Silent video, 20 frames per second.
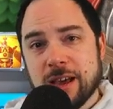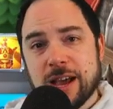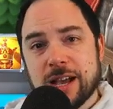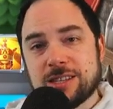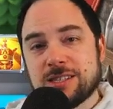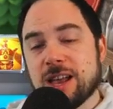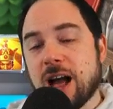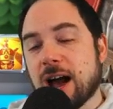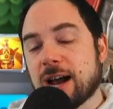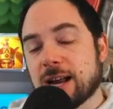
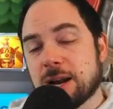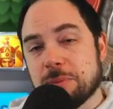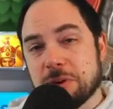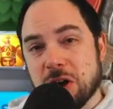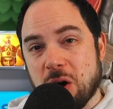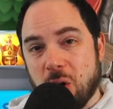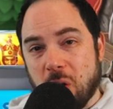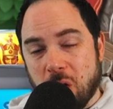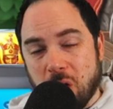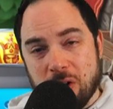it's not going to
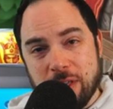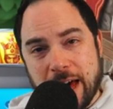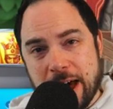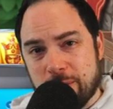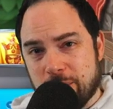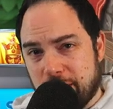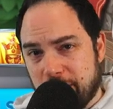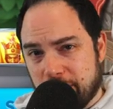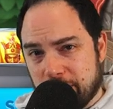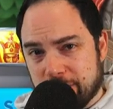be all
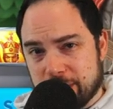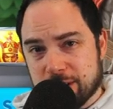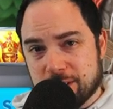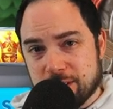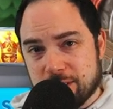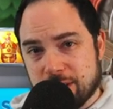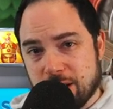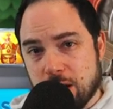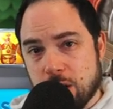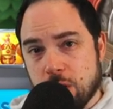that relevant
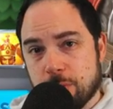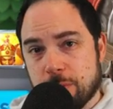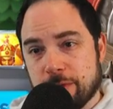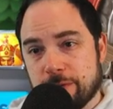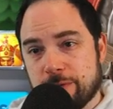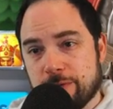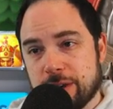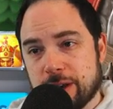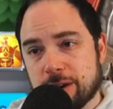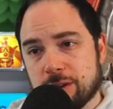in the
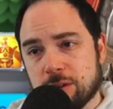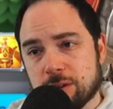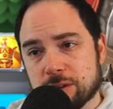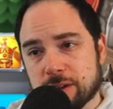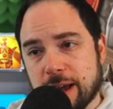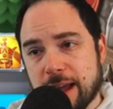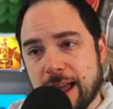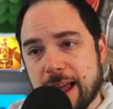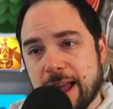open field.